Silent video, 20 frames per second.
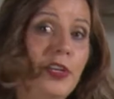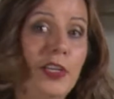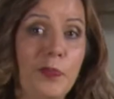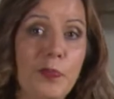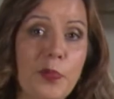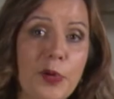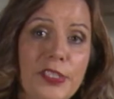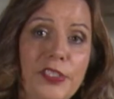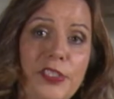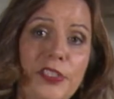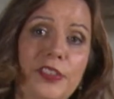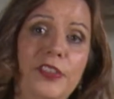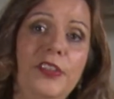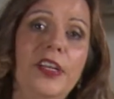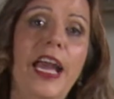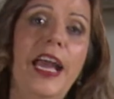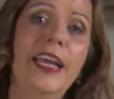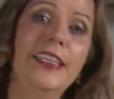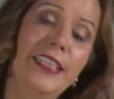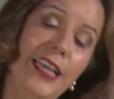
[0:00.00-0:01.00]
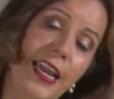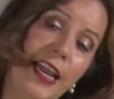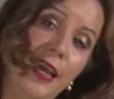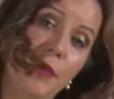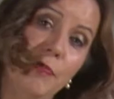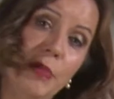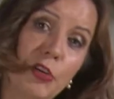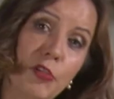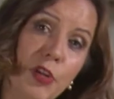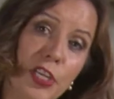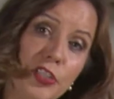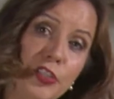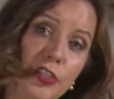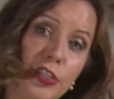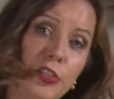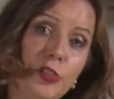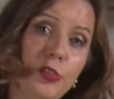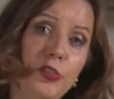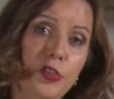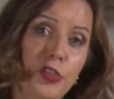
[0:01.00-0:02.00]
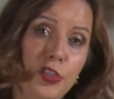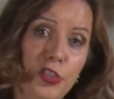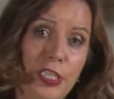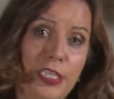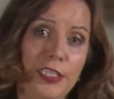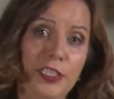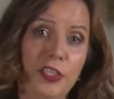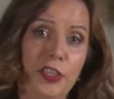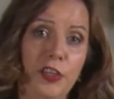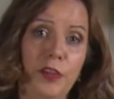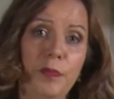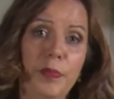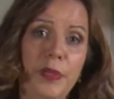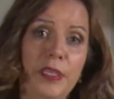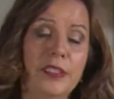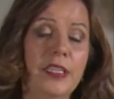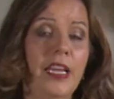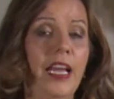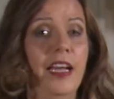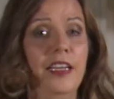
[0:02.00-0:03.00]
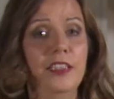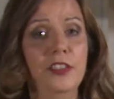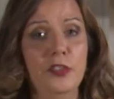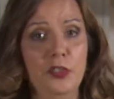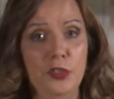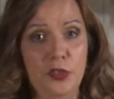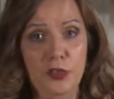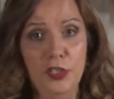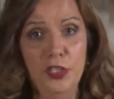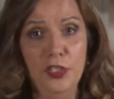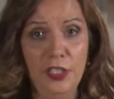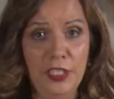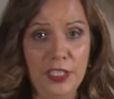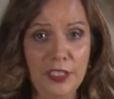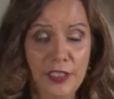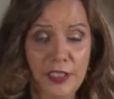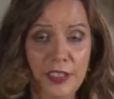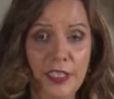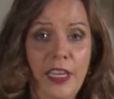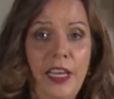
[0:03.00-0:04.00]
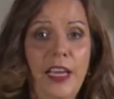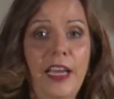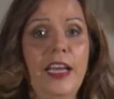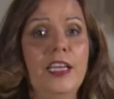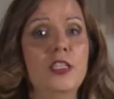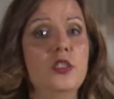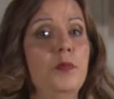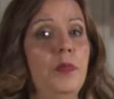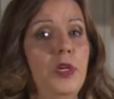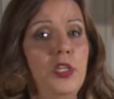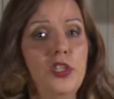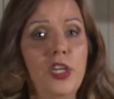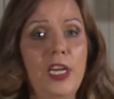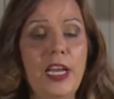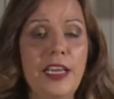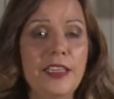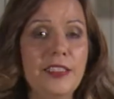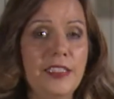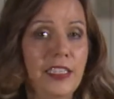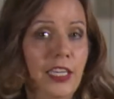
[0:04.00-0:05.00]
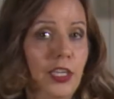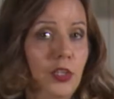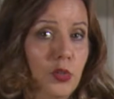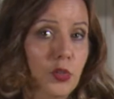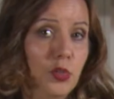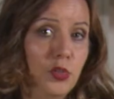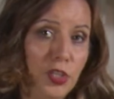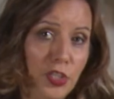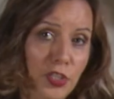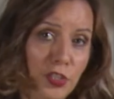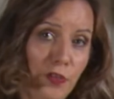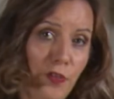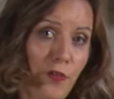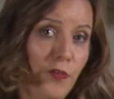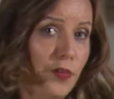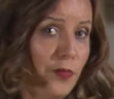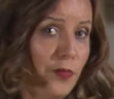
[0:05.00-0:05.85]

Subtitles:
Preston and I am a registered nutritional therapist and nutritionist, specializing in nutrition for